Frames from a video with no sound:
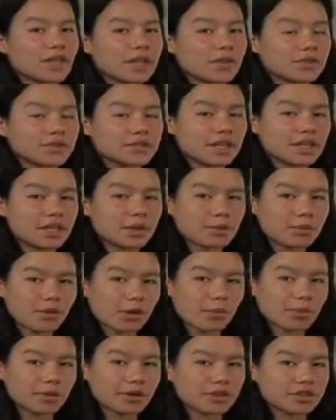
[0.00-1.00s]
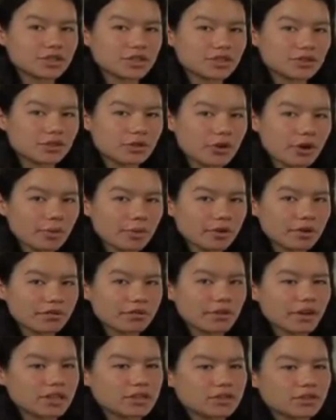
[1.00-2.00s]
that it was inappropriate to use corporate
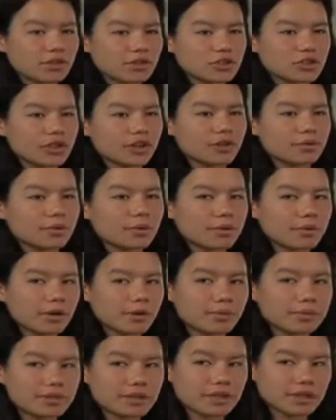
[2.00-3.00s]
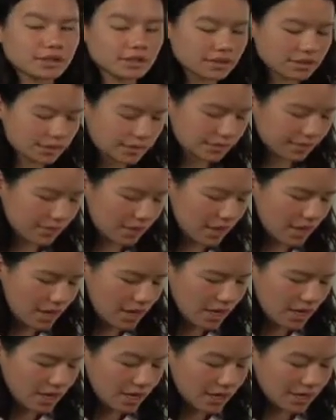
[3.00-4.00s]
funds for charitable purposes.
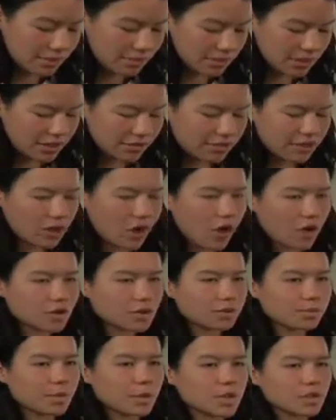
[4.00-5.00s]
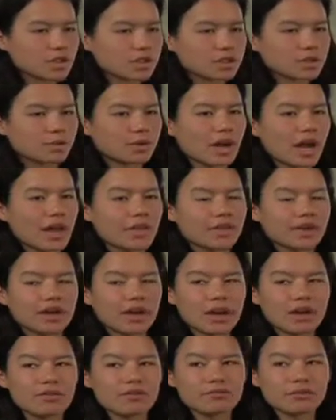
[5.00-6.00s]
He believed that contributions would either
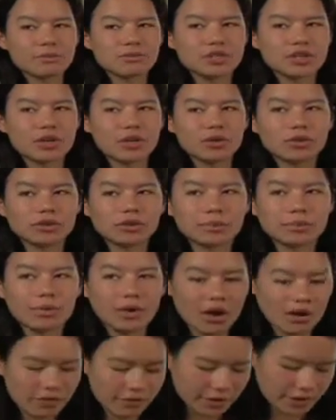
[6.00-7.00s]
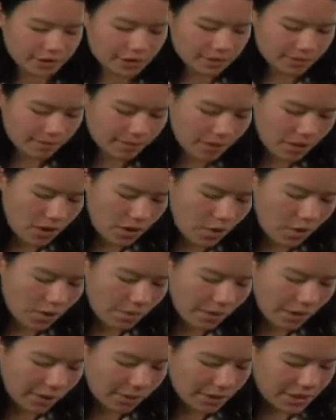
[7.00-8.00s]
come from shareholder profits or
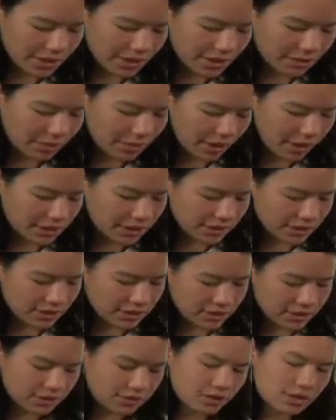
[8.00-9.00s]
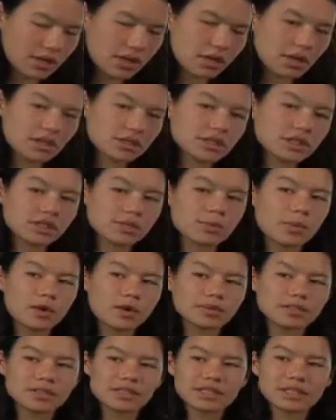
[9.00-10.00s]
by raising prices. Since
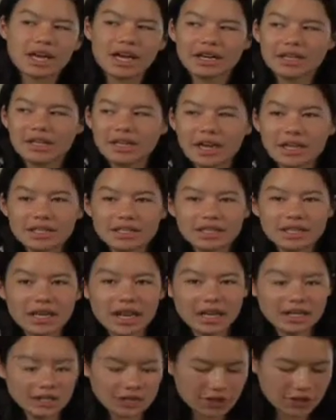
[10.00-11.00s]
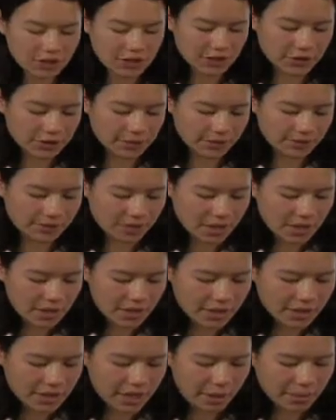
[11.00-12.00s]
Walton died in 1992,
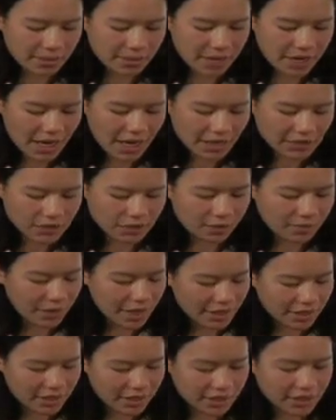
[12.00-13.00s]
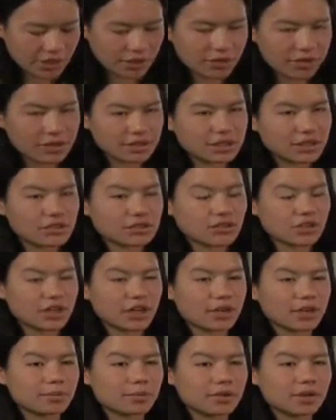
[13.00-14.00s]
the company has dramatically increased its
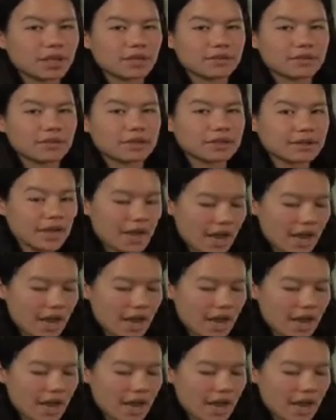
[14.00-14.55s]
charitable giving,